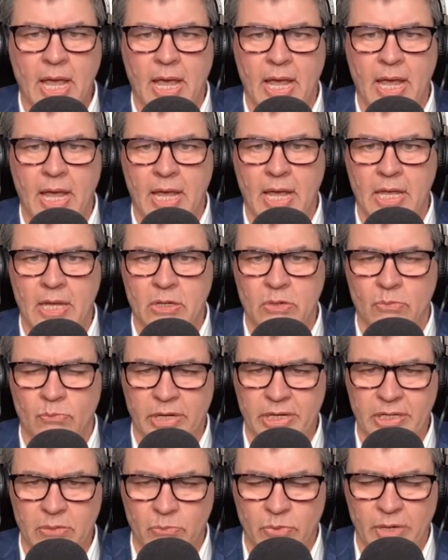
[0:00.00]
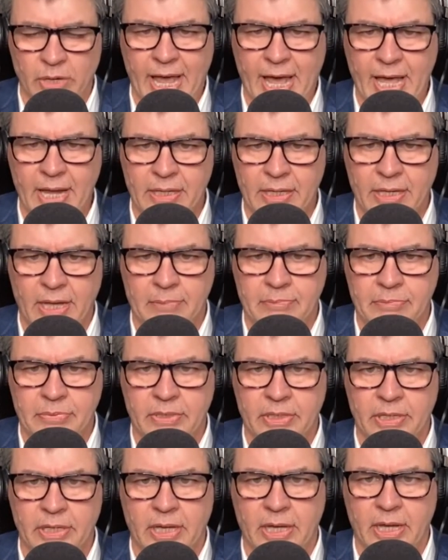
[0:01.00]
And we added up
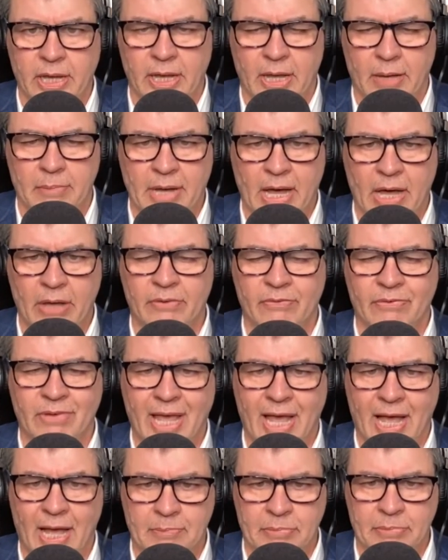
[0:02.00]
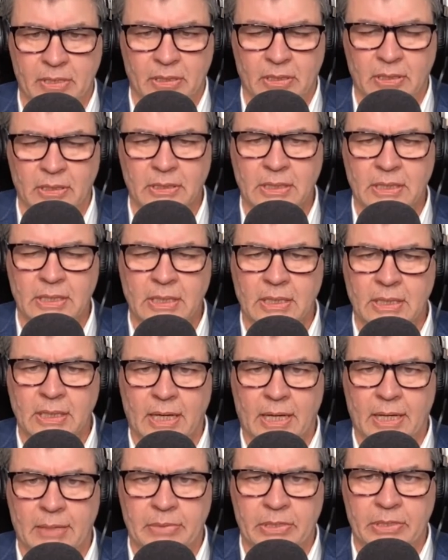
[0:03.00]
the amount of capital
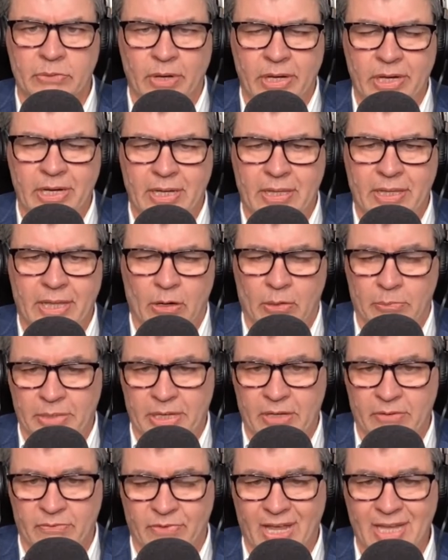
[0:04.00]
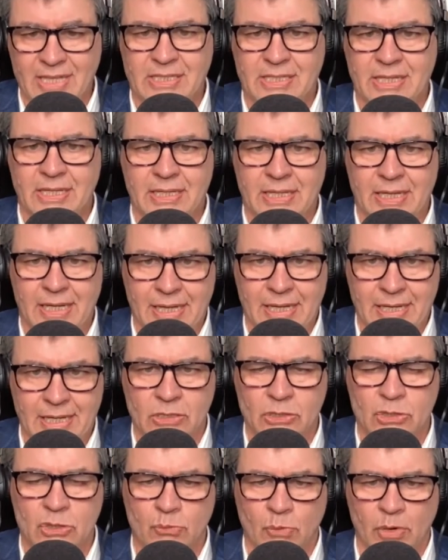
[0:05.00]
that'll be invested
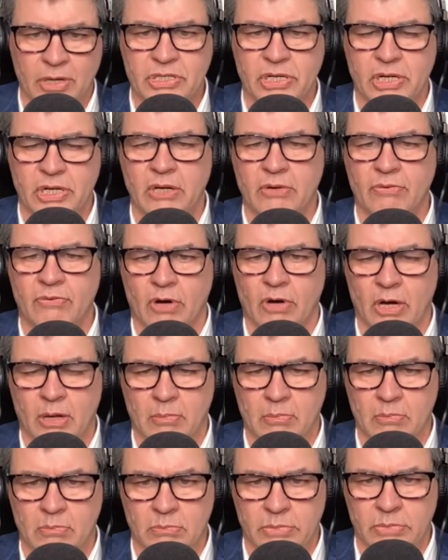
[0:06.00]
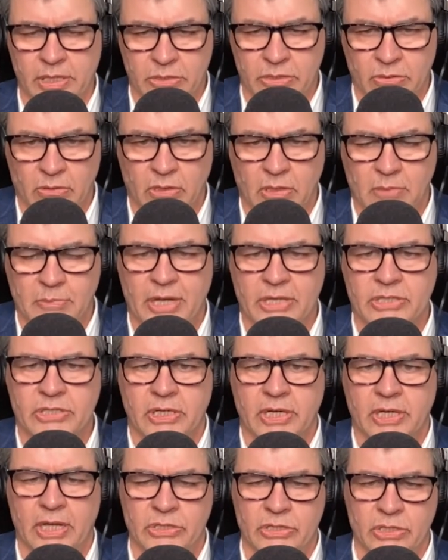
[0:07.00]
in switching from internal
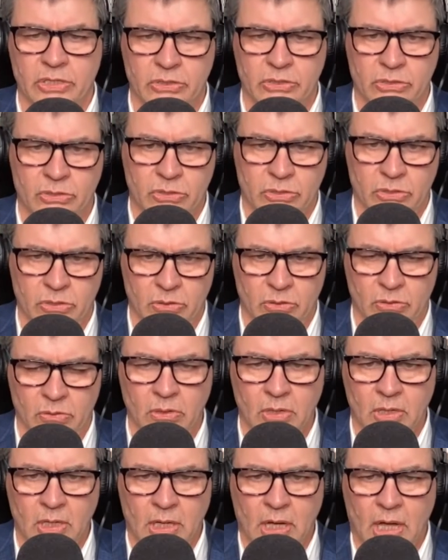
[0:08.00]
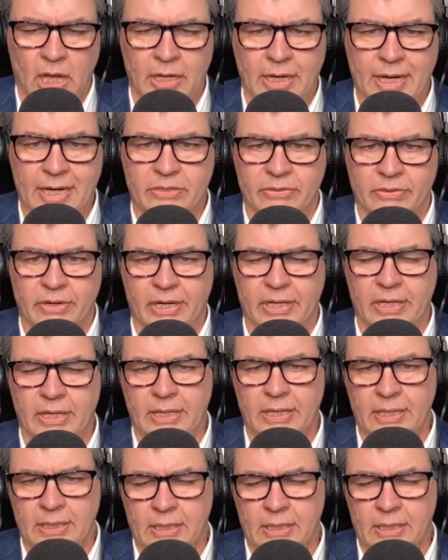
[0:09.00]
combustion engines to electric